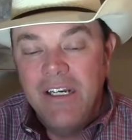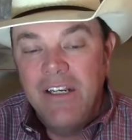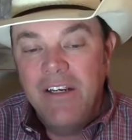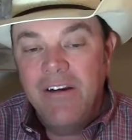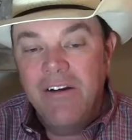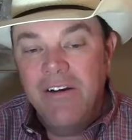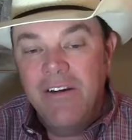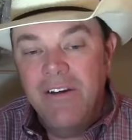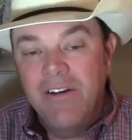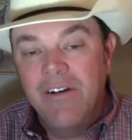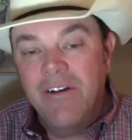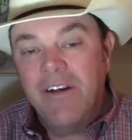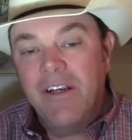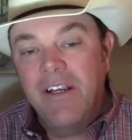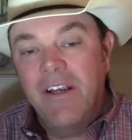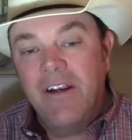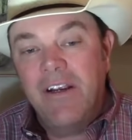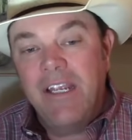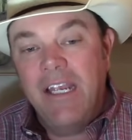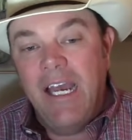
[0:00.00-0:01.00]

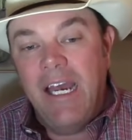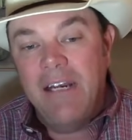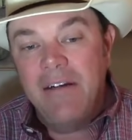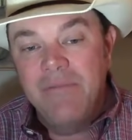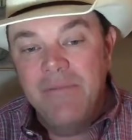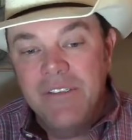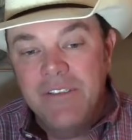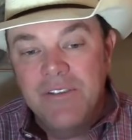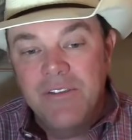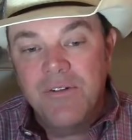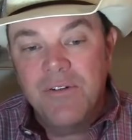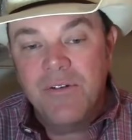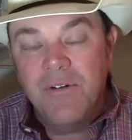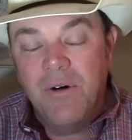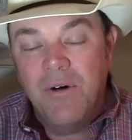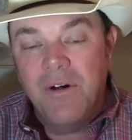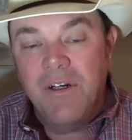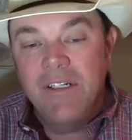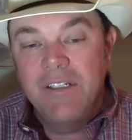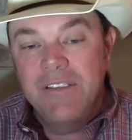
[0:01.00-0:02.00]
your cattlemen's
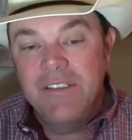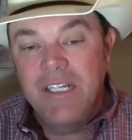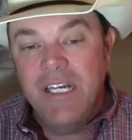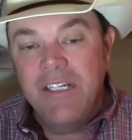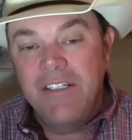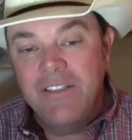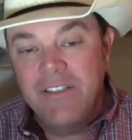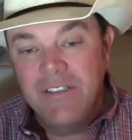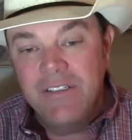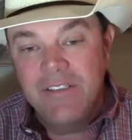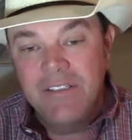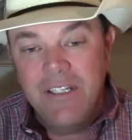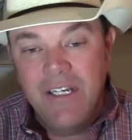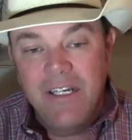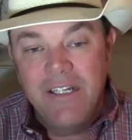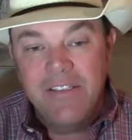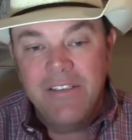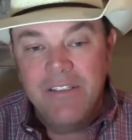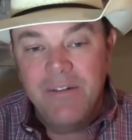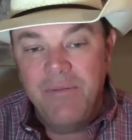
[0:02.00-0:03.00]
organizations,
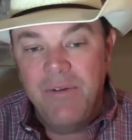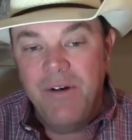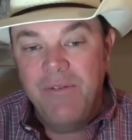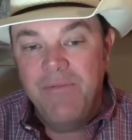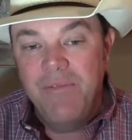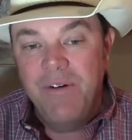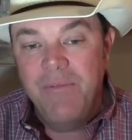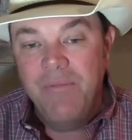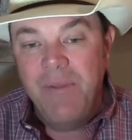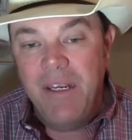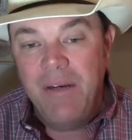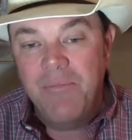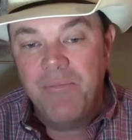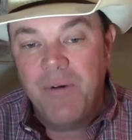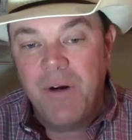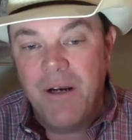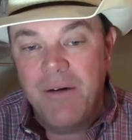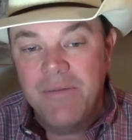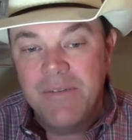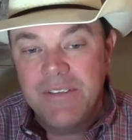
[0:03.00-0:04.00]
some of them have made
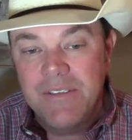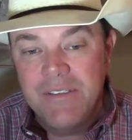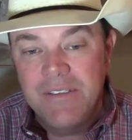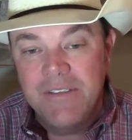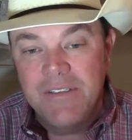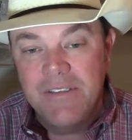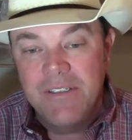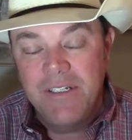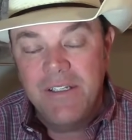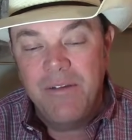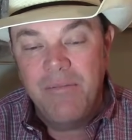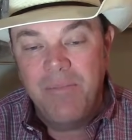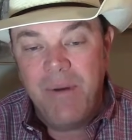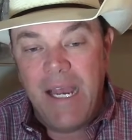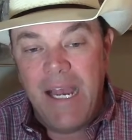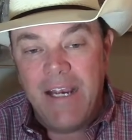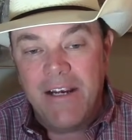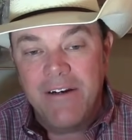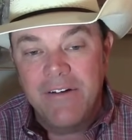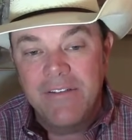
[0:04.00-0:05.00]
promises to the
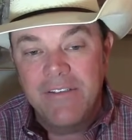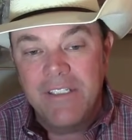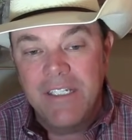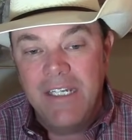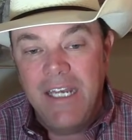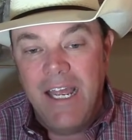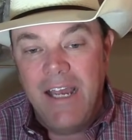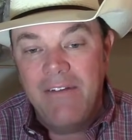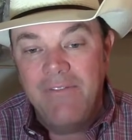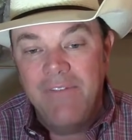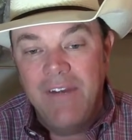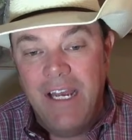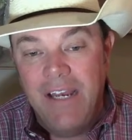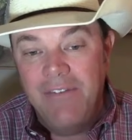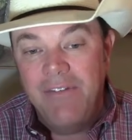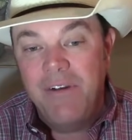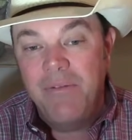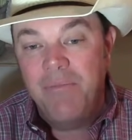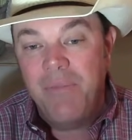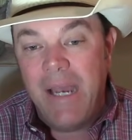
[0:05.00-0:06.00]
packers and have
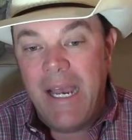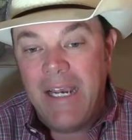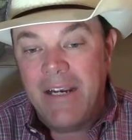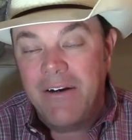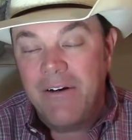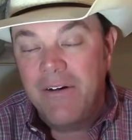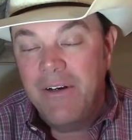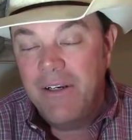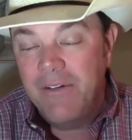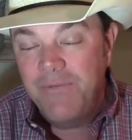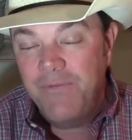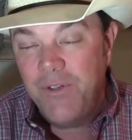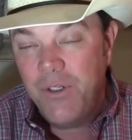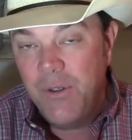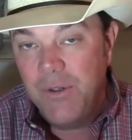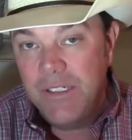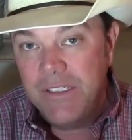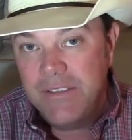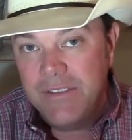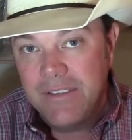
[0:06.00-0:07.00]
heavy packer
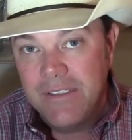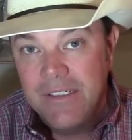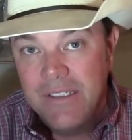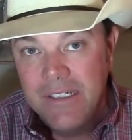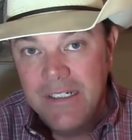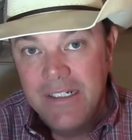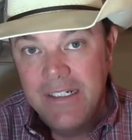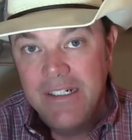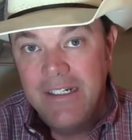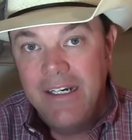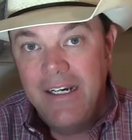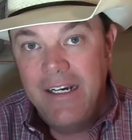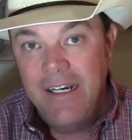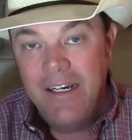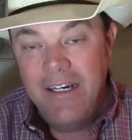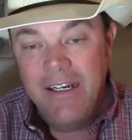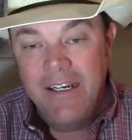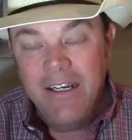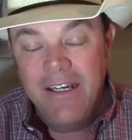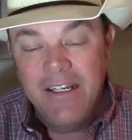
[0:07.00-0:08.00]
influence.
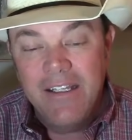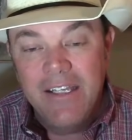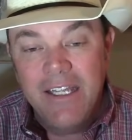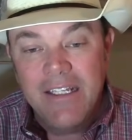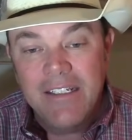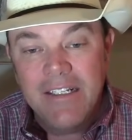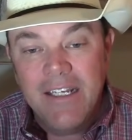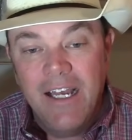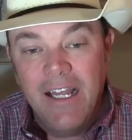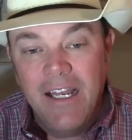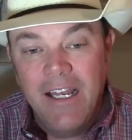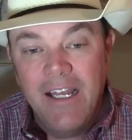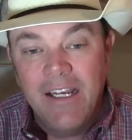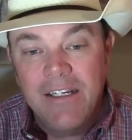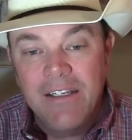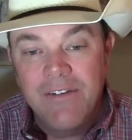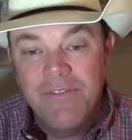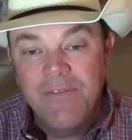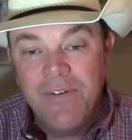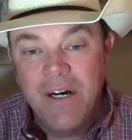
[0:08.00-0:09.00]
That's kind of
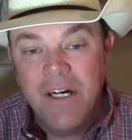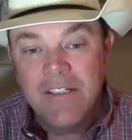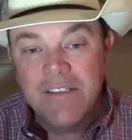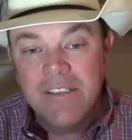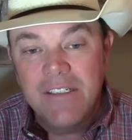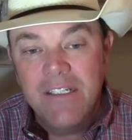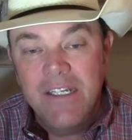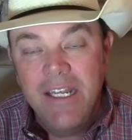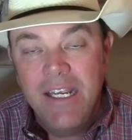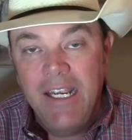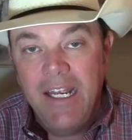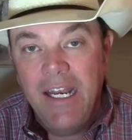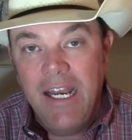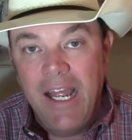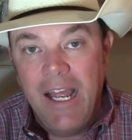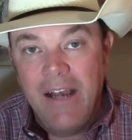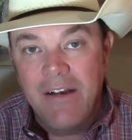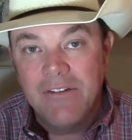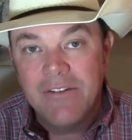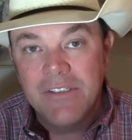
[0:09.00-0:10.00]
like the fox in the hen
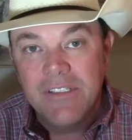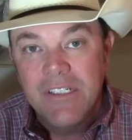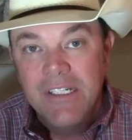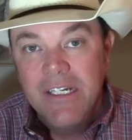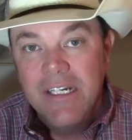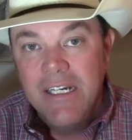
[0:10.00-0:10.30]
house.